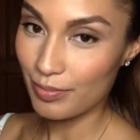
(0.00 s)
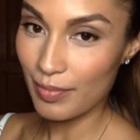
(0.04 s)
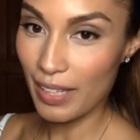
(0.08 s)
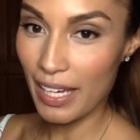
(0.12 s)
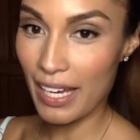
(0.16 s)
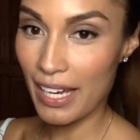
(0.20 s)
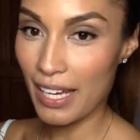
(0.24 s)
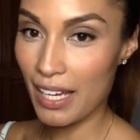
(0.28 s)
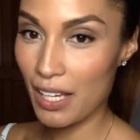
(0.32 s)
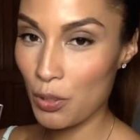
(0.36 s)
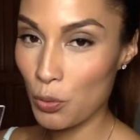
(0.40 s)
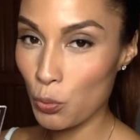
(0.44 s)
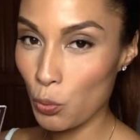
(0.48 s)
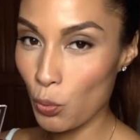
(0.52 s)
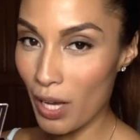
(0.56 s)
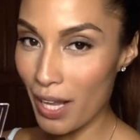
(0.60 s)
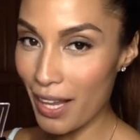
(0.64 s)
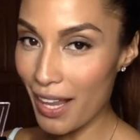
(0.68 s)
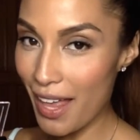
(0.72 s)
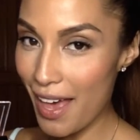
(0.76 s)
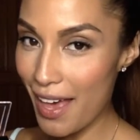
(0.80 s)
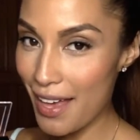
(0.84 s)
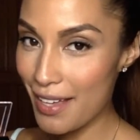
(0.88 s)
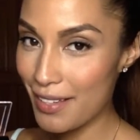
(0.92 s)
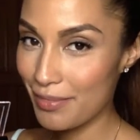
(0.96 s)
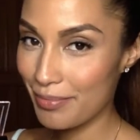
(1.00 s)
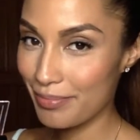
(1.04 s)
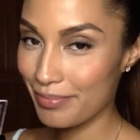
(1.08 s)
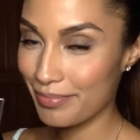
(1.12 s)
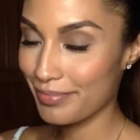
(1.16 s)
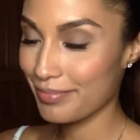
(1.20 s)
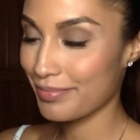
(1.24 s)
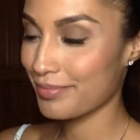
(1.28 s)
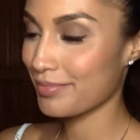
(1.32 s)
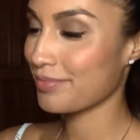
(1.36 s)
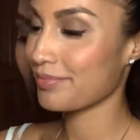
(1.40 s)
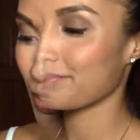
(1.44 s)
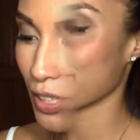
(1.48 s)
And voila!
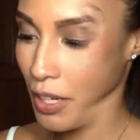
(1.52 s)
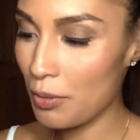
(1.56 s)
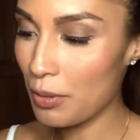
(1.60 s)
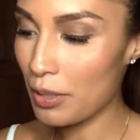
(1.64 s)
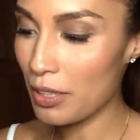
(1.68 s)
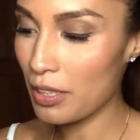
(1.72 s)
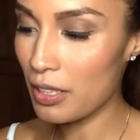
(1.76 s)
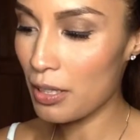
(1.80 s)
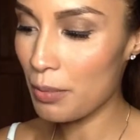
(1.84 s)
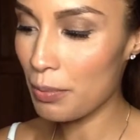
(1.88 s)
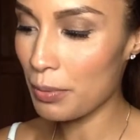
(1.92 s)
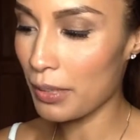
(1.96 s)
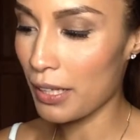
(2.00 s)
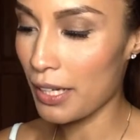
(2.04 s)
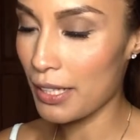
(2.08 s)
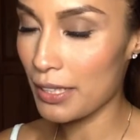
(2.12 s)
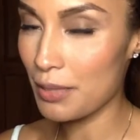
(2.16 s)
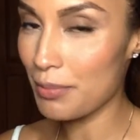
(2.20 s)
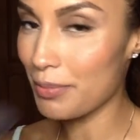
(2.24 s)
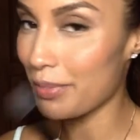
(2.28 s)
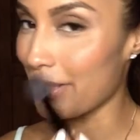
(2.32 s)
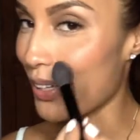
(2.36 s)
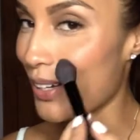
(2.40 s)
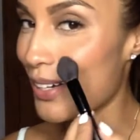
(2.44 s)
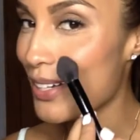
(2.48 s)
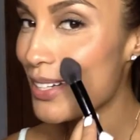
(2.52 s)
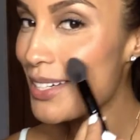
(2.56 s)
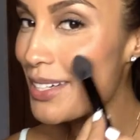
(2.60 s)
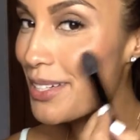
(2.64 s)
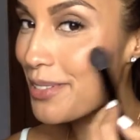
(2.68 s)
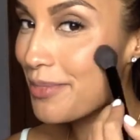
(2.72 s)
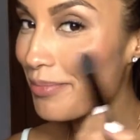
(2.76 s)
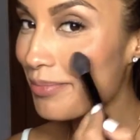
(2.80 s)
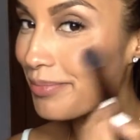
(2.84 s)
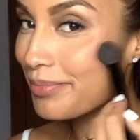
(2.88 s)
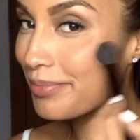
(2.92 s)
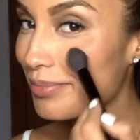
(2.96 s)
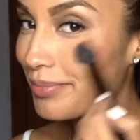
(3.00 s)
So now I'm going to apply some blush
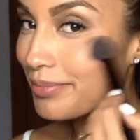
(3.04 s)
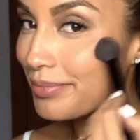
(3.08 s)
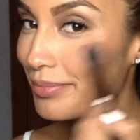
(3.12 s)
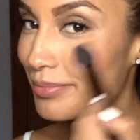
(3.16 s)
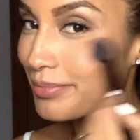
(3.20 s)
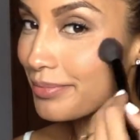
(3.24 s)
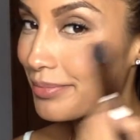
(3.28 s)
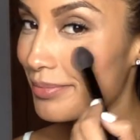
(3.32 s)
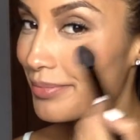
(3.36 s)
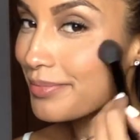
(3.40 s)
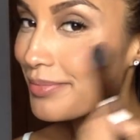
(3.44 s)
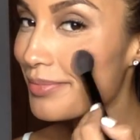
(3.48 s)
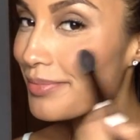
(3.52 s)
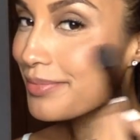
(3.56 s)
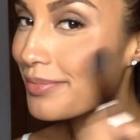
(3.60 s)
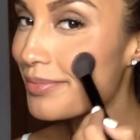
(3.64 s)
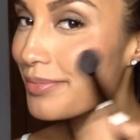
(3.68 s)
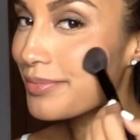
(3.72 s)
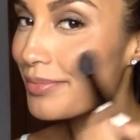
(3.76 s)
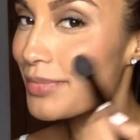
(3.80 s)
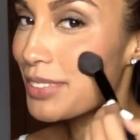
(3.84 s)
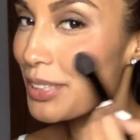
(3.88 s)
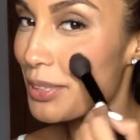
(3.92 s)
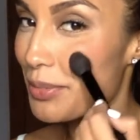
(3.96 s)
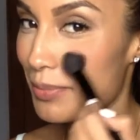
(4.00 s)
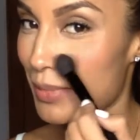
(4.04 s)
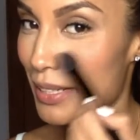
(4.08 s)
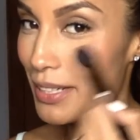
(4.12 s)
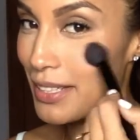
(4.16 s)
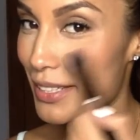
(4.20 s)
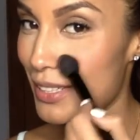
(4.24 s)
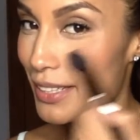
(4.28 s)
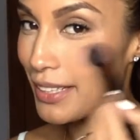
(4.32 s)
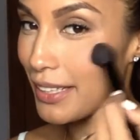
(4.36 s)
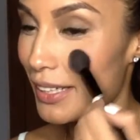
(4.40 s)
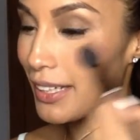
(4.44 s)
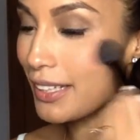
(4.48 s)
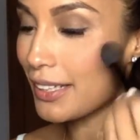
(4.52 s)
to my
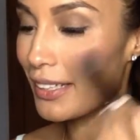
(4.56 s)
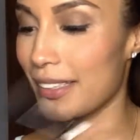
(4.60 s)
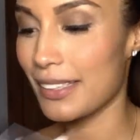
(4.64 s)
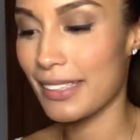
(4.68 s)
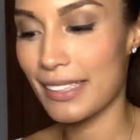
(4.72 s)
cheeks.